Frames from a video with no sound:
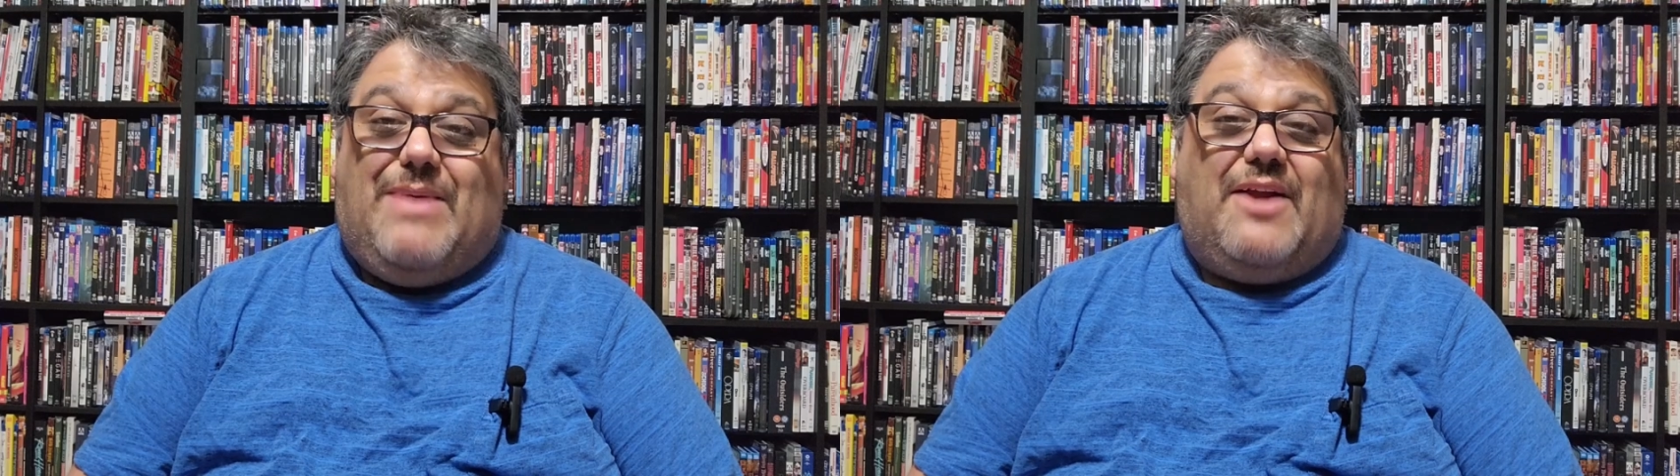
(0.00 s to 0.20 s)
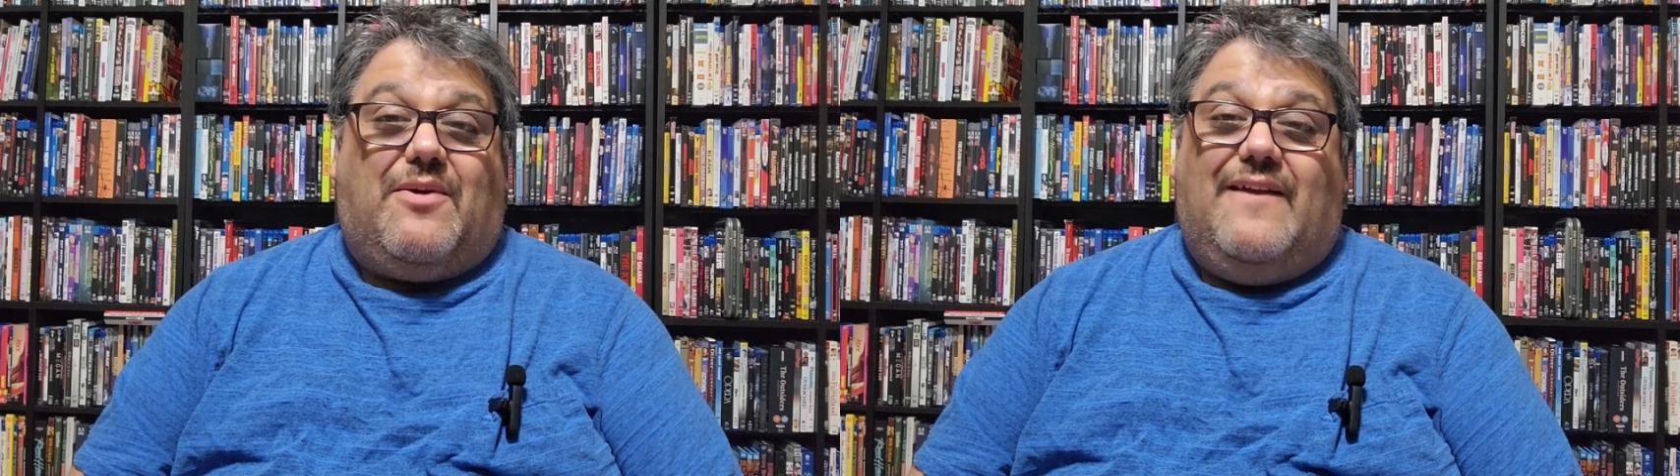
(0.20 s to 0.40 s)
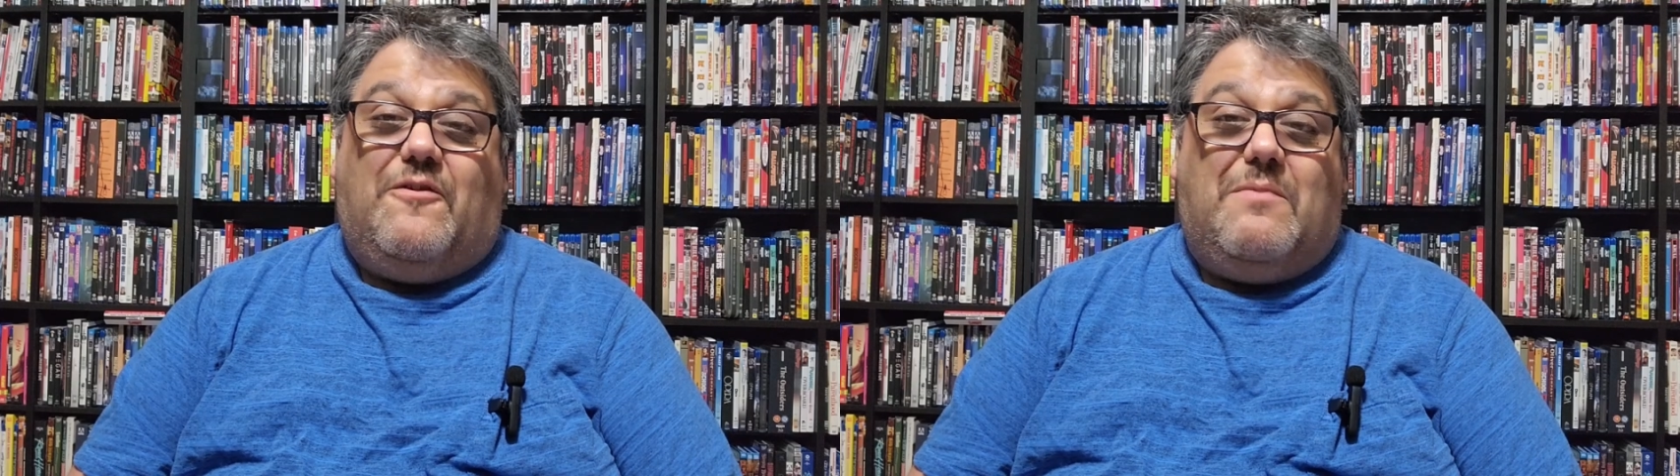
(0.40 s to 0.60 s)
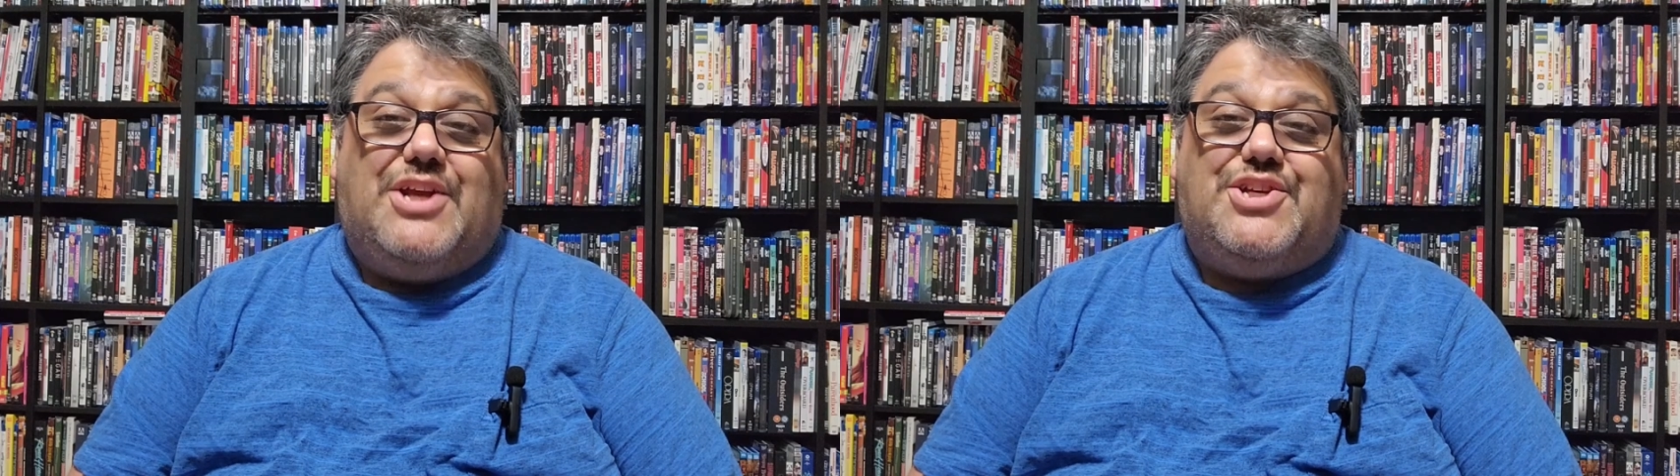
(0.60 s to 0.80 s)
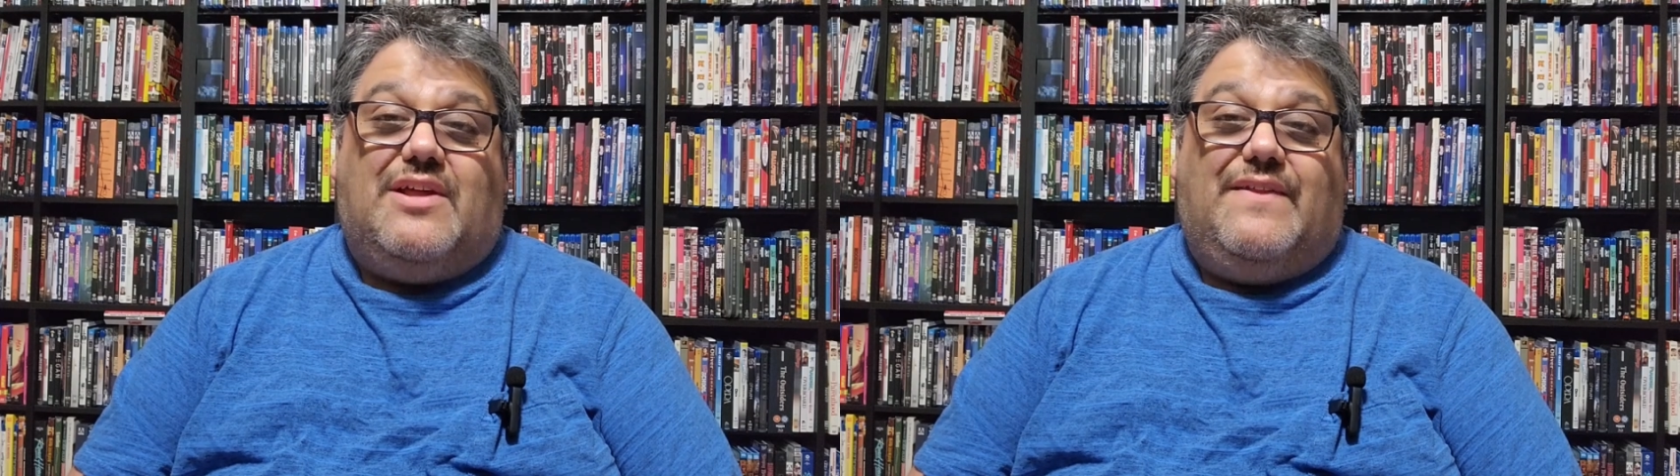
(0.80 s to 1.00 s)
background
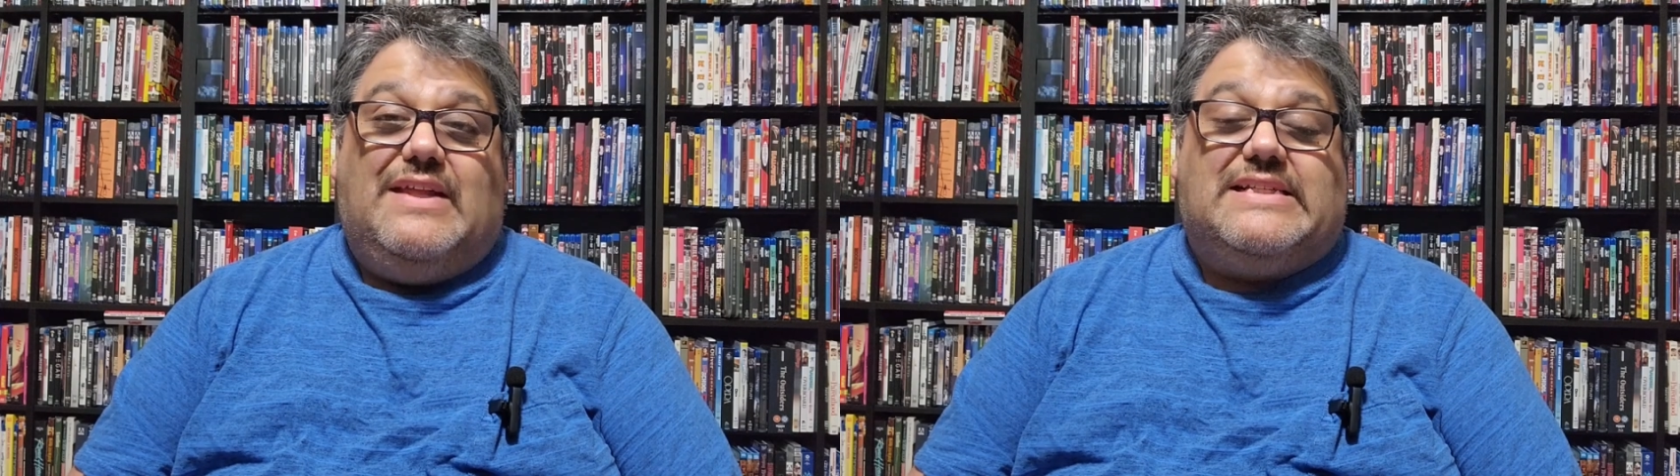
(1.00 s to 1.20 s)
information on